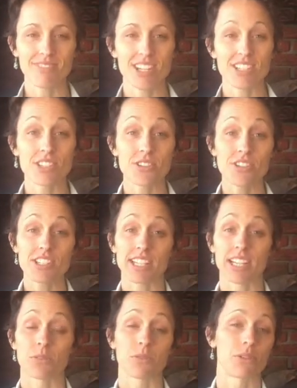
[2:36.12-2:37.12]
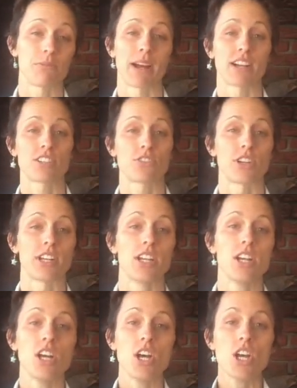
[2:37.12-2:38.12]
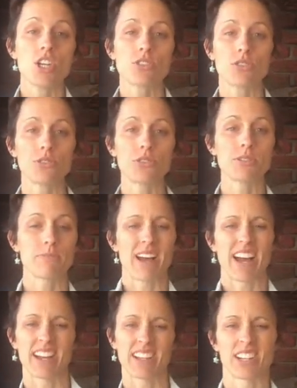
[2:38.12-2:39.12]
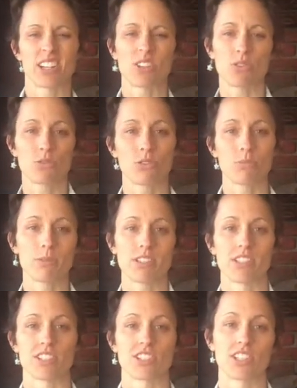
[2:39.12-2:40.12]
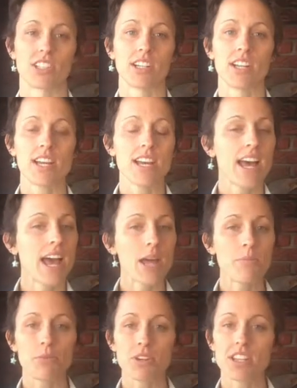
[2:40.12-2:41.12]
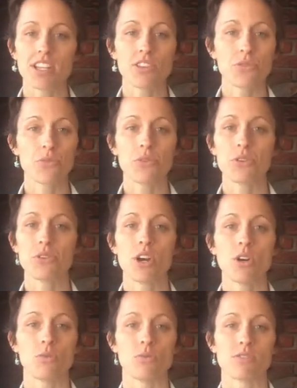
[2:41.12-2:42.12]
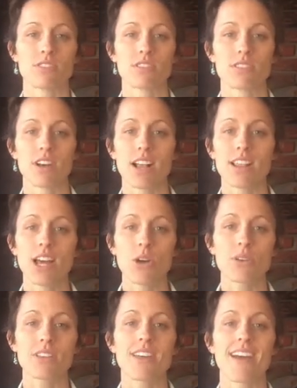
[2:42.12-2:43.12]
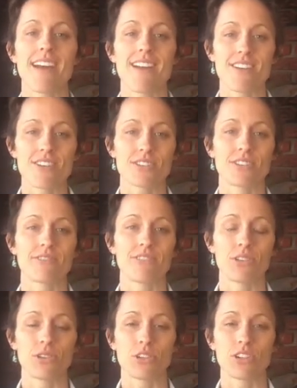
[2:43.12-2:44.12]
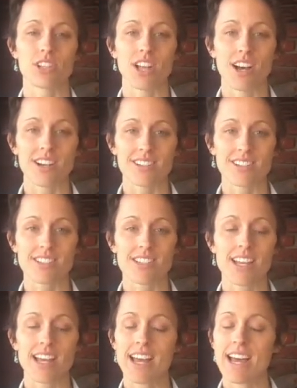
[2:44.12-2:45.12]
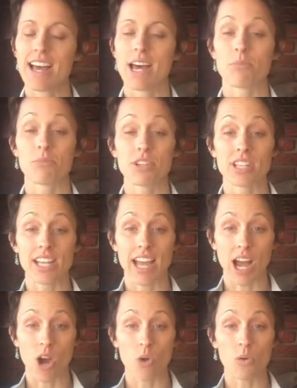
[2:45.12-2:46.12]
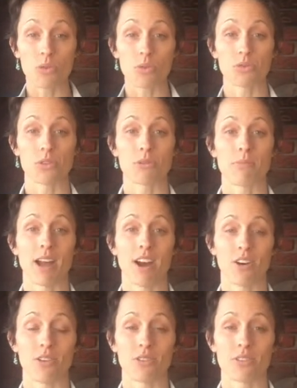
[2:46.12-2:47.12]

Sit or stand with your back straight, shoulders back in a neutral position, and breathe in through your nose, allowing the air to fill your lungs and breathing out through your mouth.